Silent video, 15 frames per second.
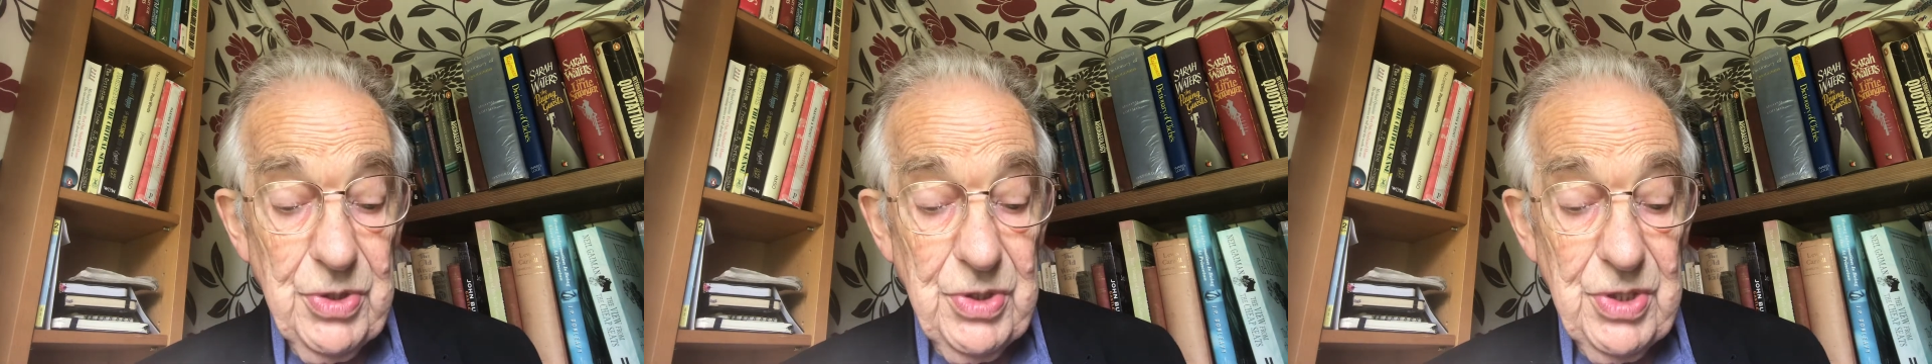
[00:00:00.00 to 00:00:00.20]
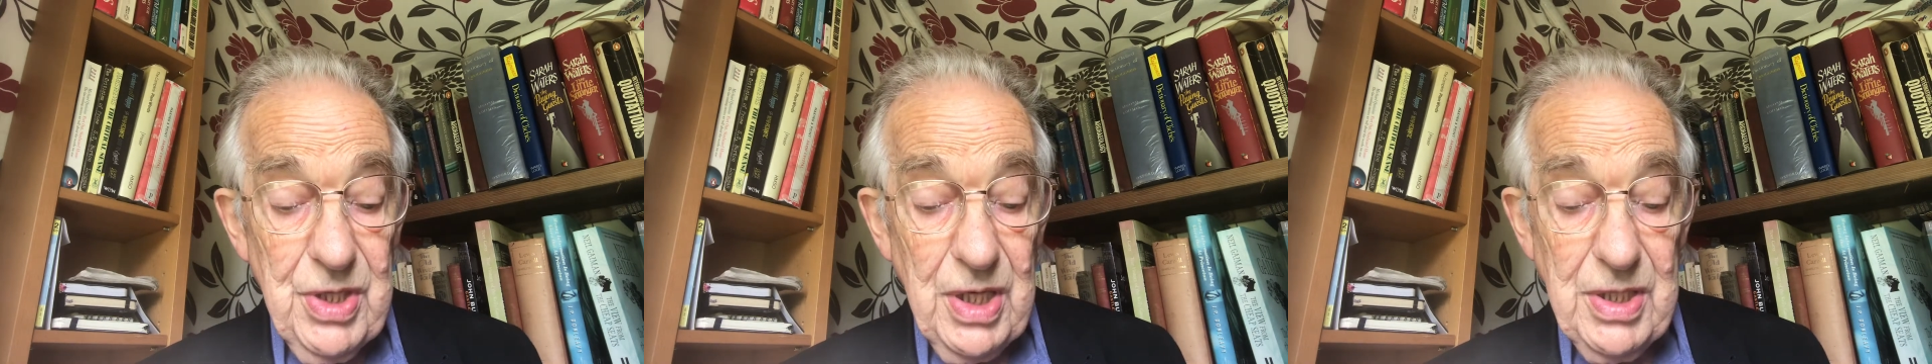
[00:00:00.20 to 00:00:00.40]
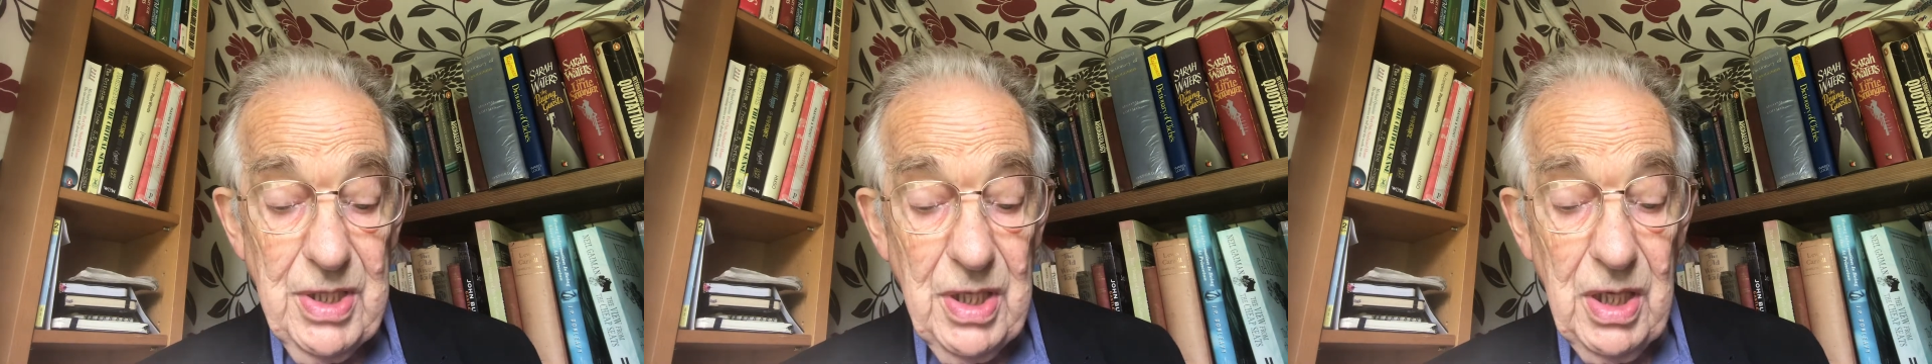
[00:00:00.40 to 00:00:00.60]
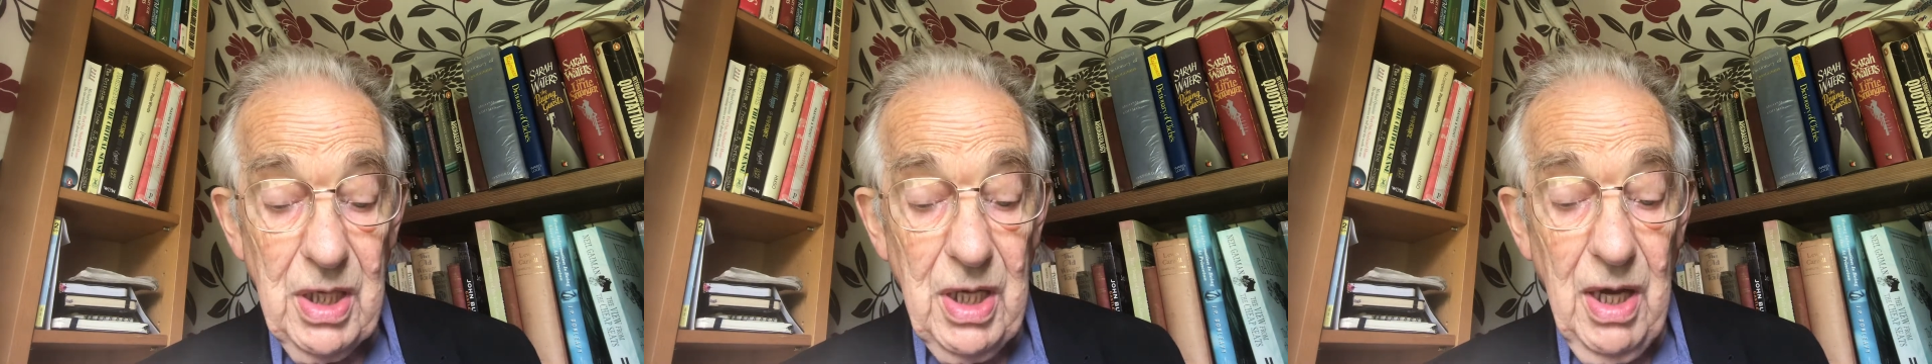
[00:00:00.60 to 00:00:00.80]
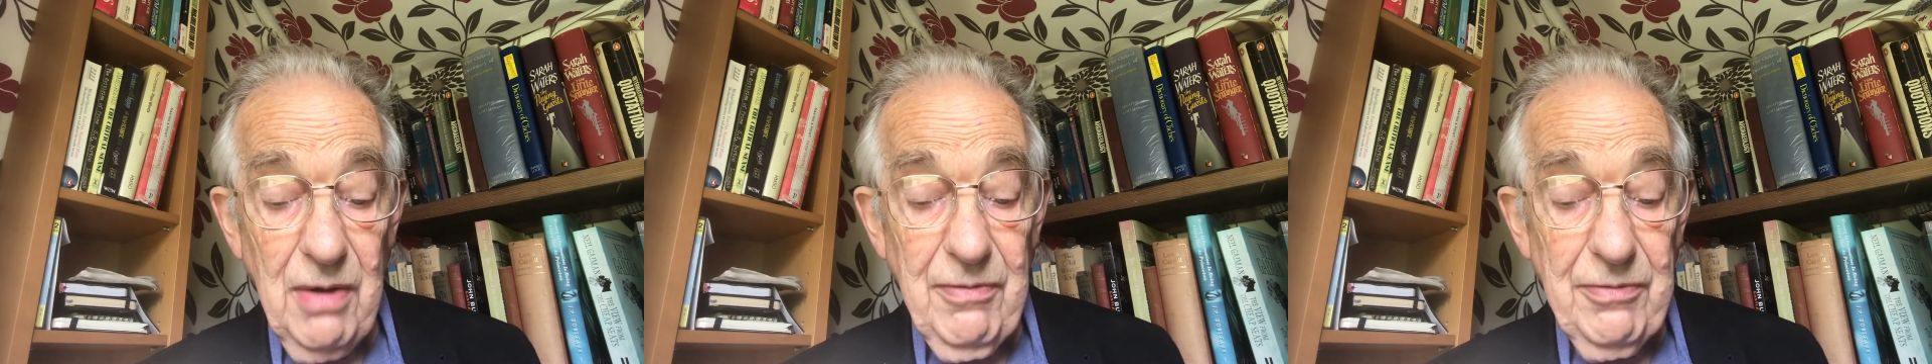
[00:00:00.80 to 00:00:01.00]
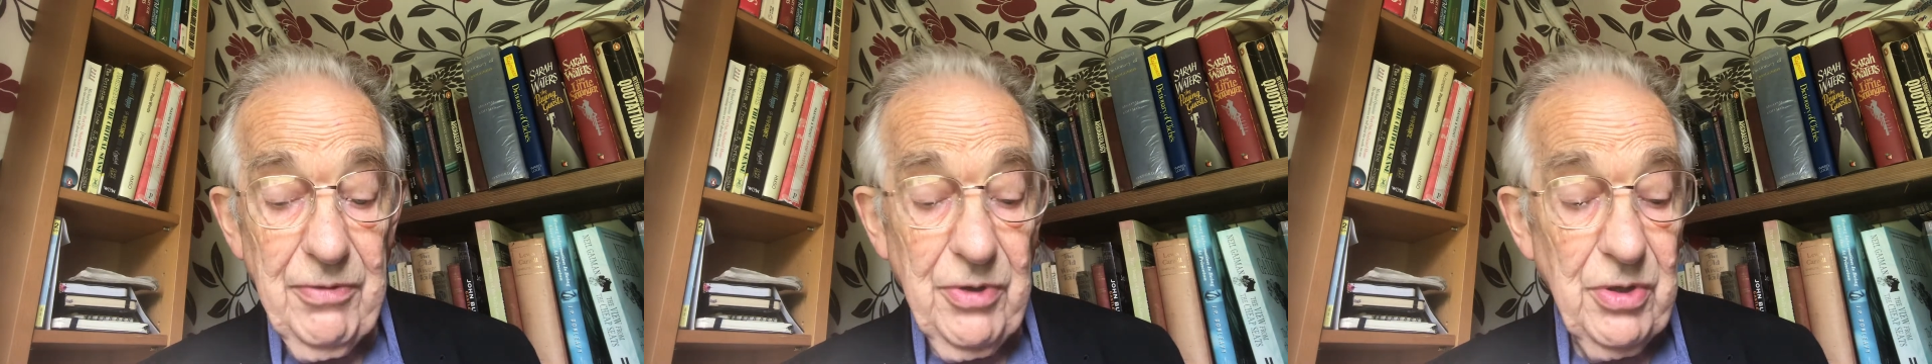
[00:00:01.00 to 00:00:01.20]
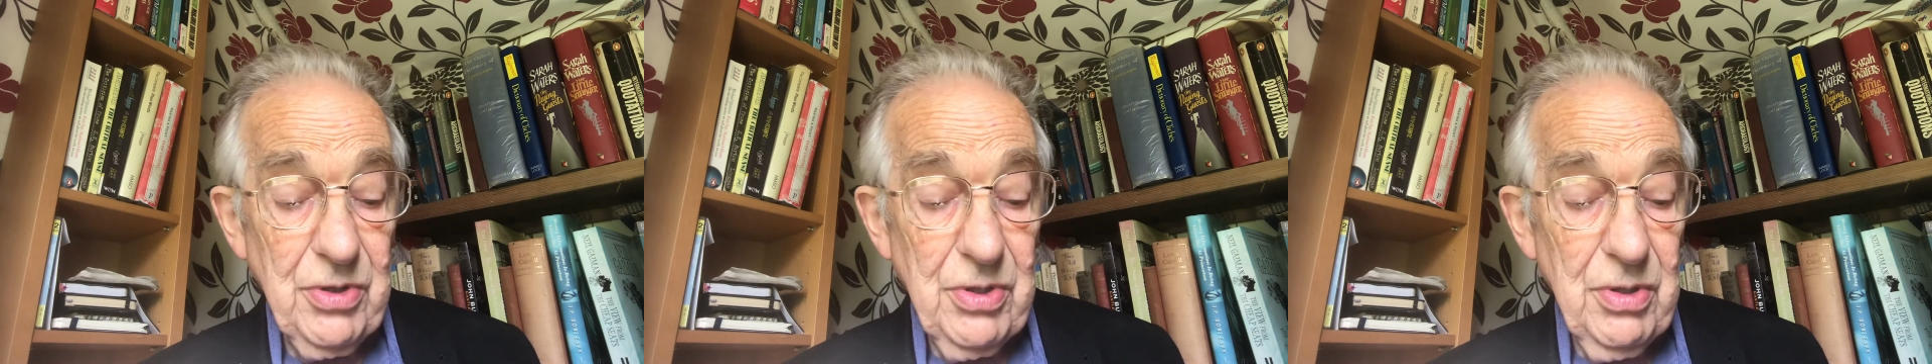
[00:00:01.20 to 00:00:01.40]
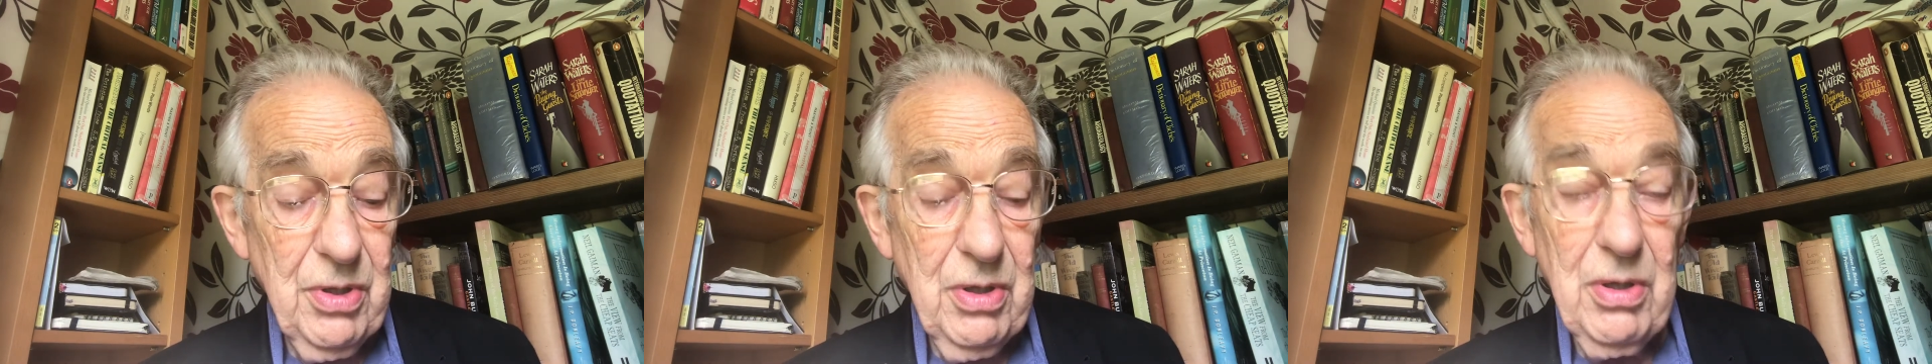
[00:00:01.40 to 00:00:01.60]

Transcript: sit in comfort